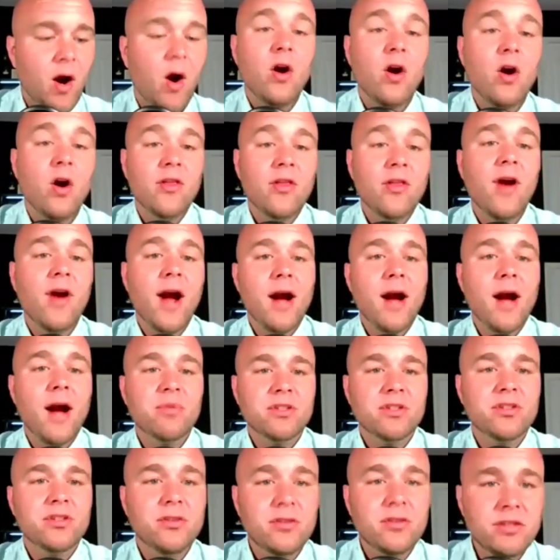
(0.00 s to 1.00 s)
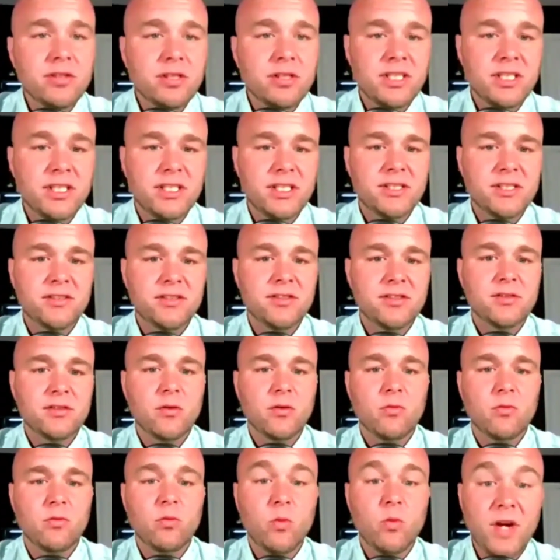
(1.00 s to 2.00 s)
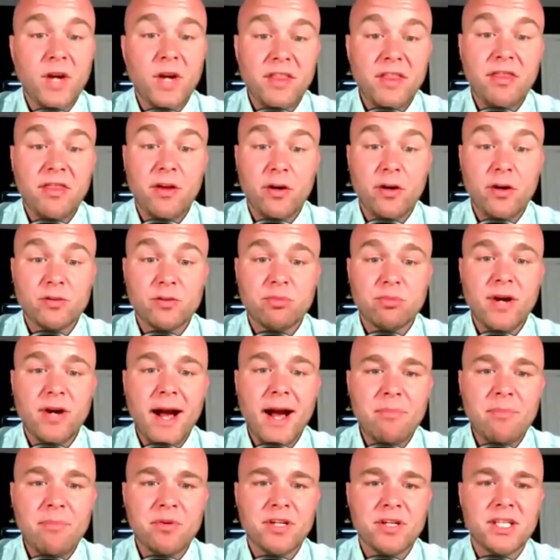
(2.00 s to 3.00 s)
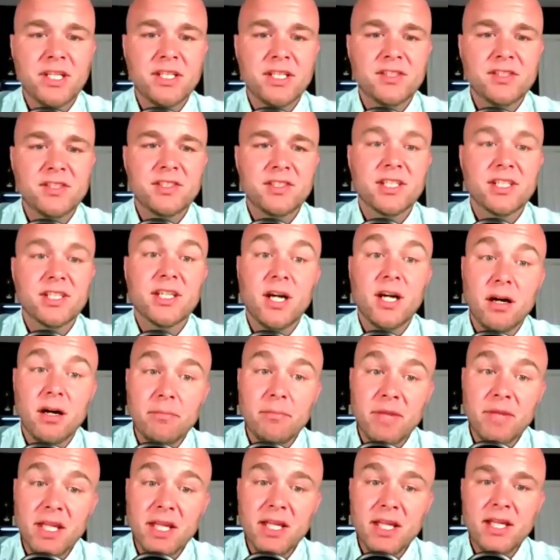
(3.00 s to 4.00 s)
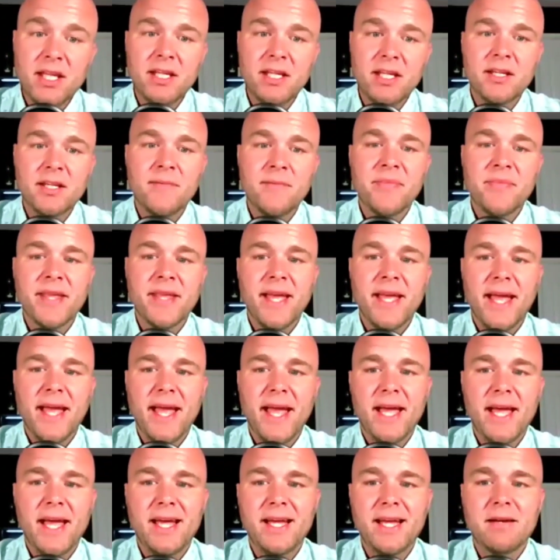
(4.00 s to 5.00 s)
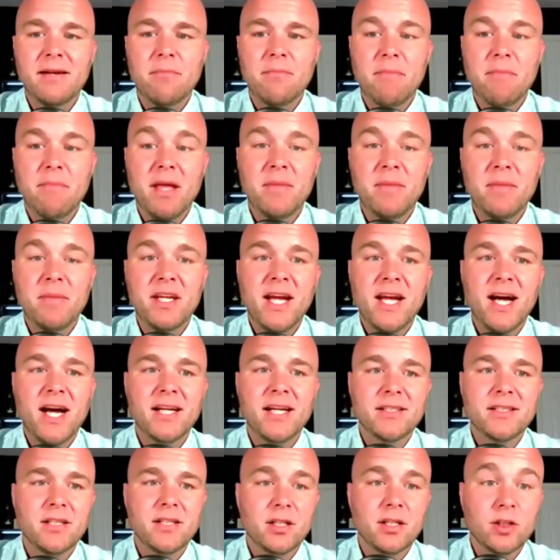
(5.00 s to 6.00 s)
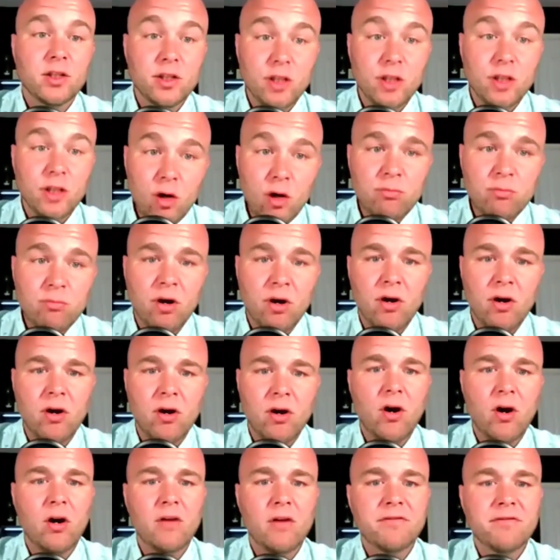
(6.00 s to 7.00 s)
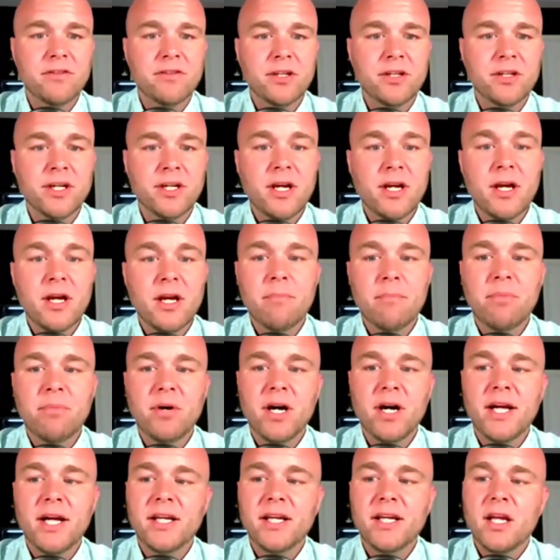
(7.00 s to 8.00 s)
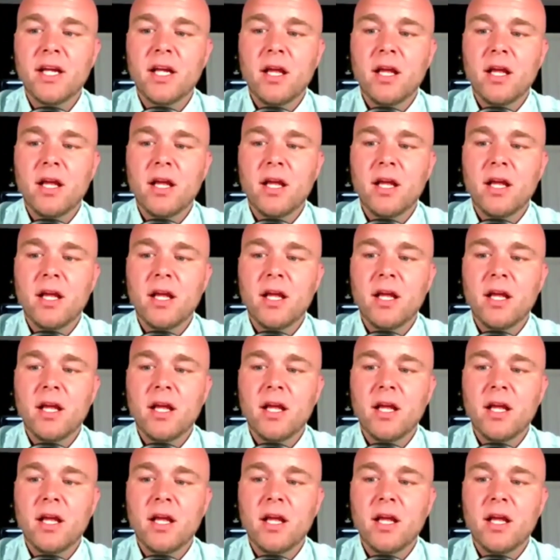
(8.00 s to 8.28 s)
are there opportunities with those properties to come in and maybe not lowball offer, but